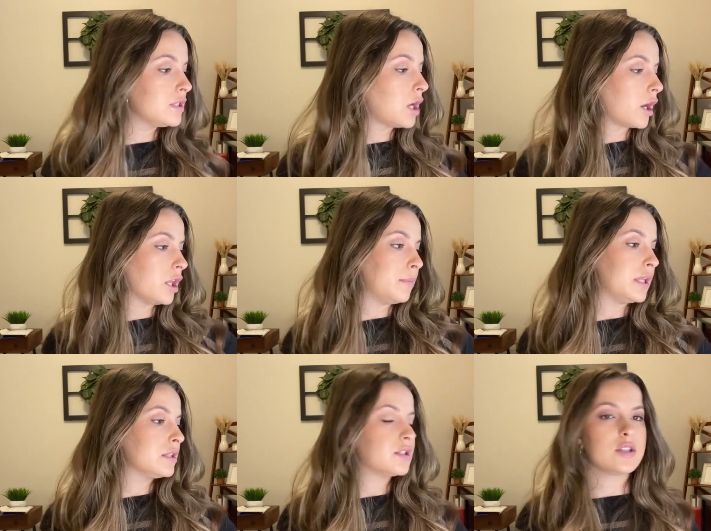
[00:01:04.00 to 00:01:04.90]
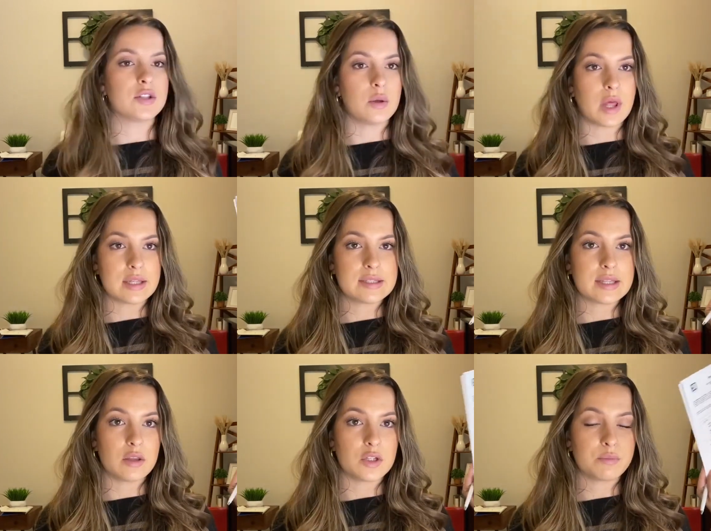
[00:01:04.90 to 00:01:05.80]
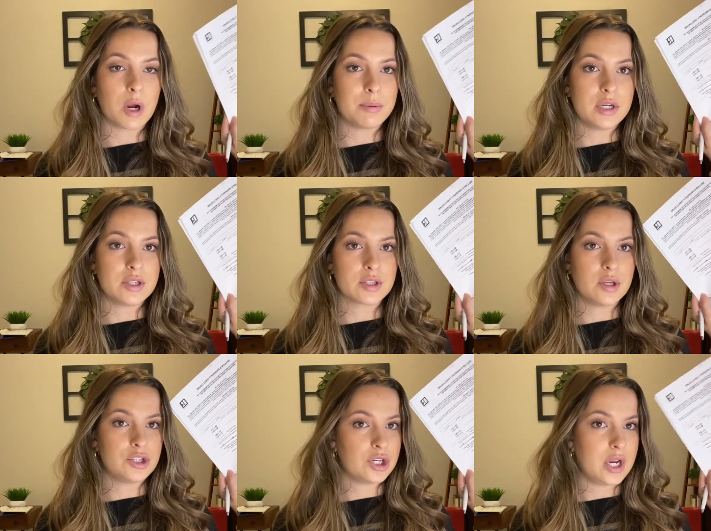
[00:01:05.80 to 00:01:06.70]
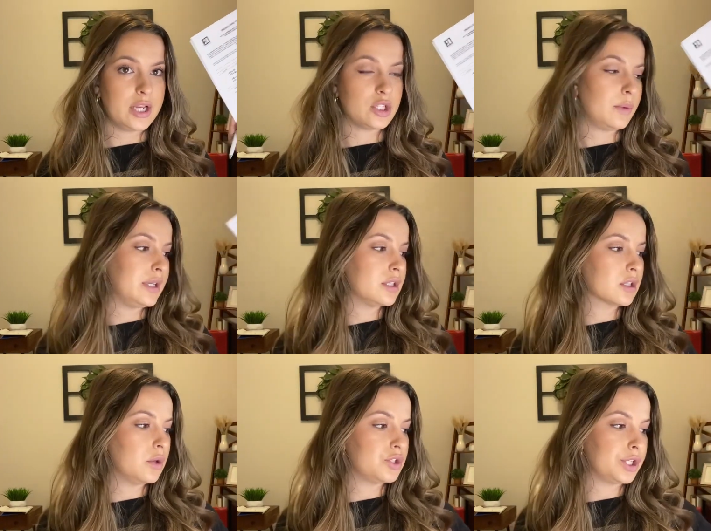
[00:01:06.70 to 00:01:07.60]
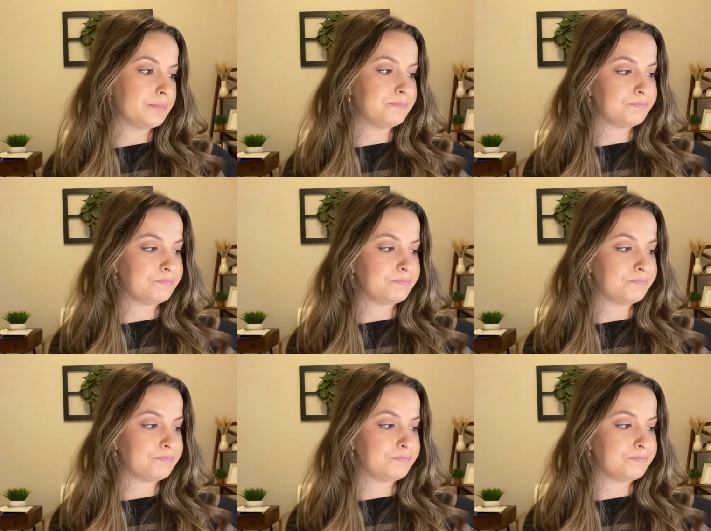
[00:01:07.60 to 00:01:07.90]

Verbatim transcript: of the documents, so that's seller's property disclosure, H O A disclosure,